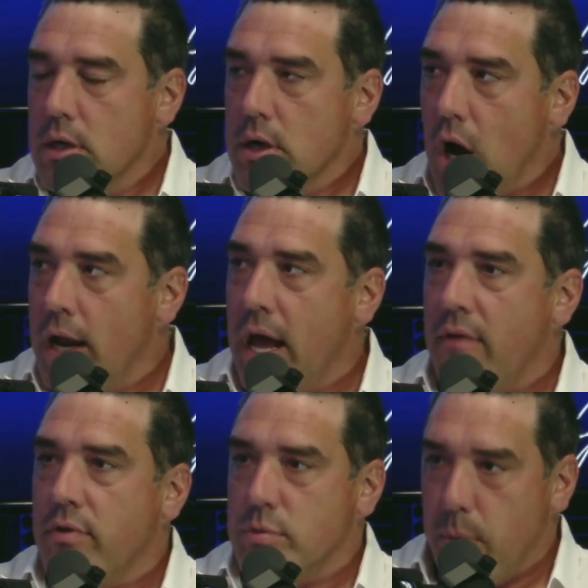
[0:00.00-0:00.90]
On
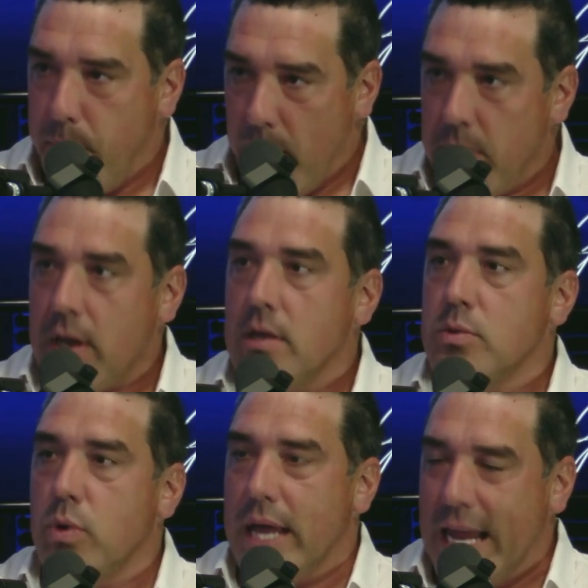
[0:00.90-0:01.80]
average, Republicans
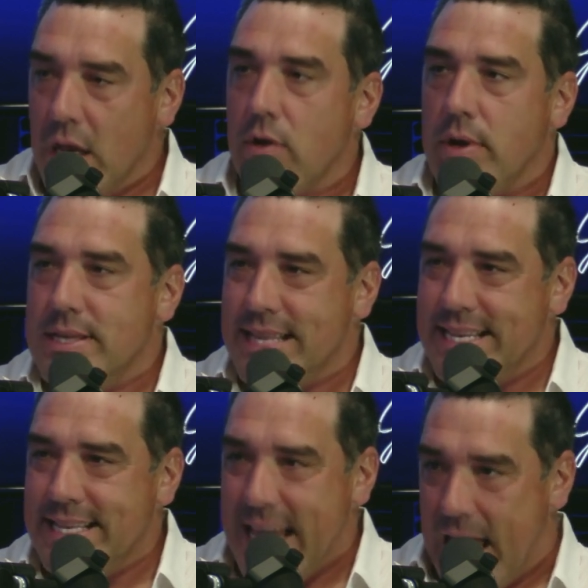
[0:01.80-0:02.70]
will increase the
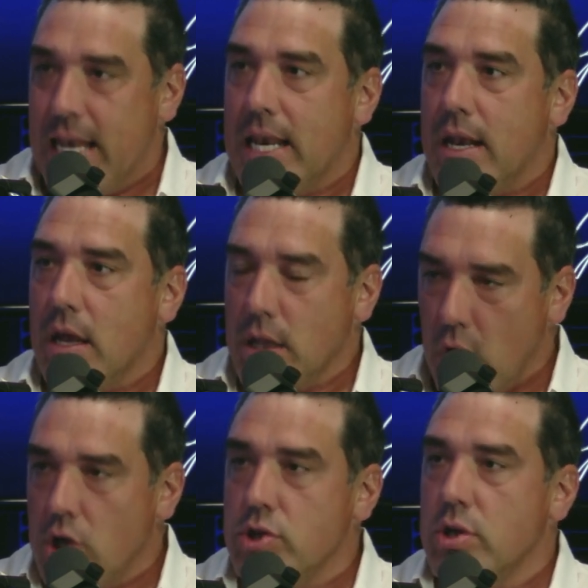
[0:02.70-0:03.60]
debt
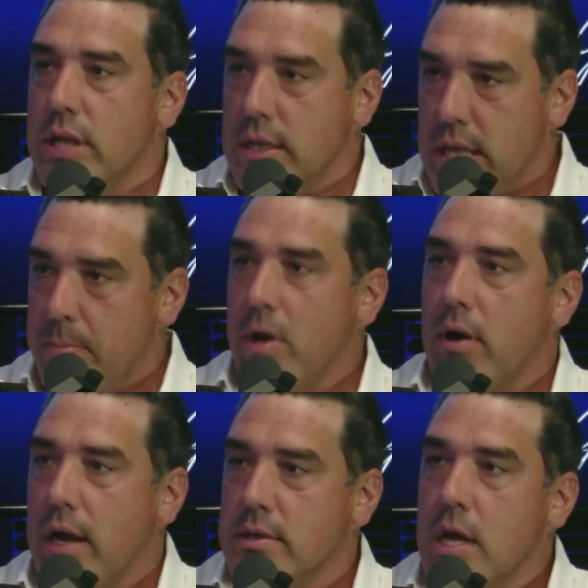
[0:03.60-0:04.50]
larger than
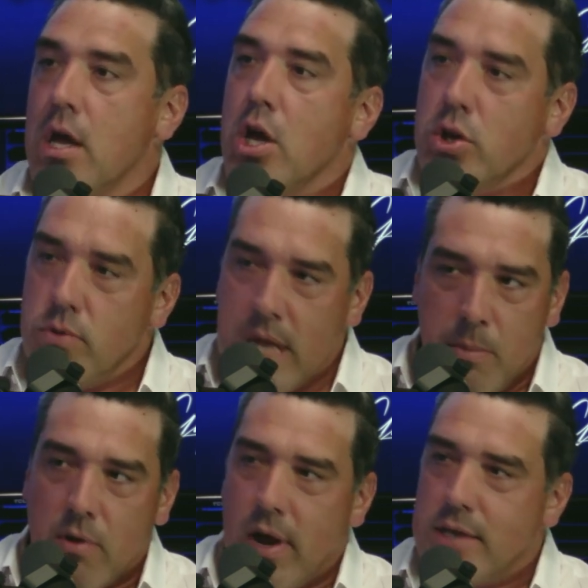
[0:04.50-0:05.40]
Democrats. Do
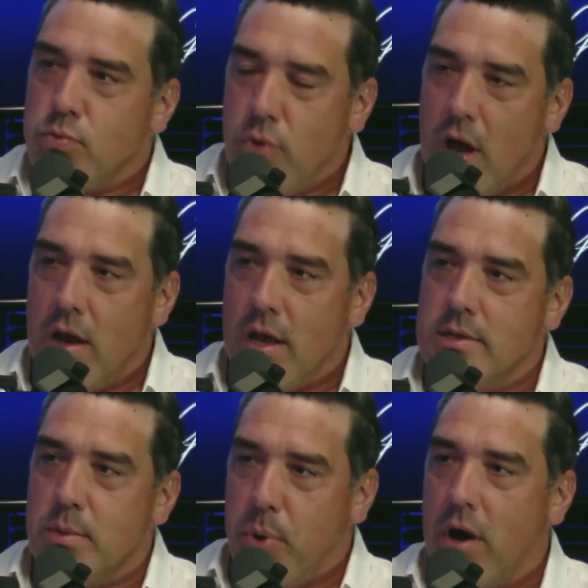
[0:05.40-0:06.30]
Democrats run as
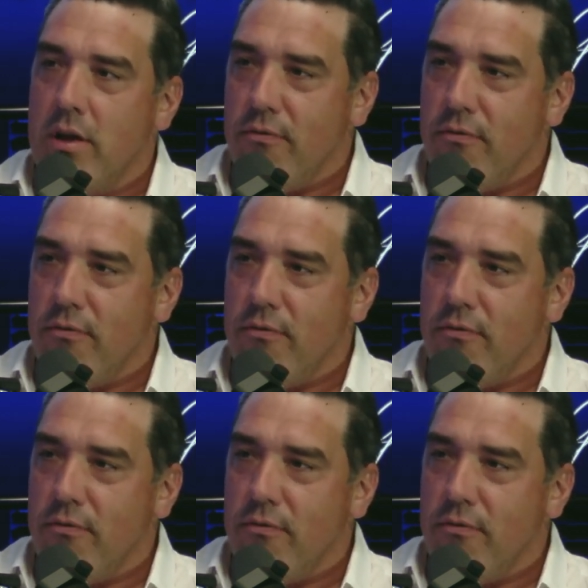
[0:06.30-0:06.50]
the party of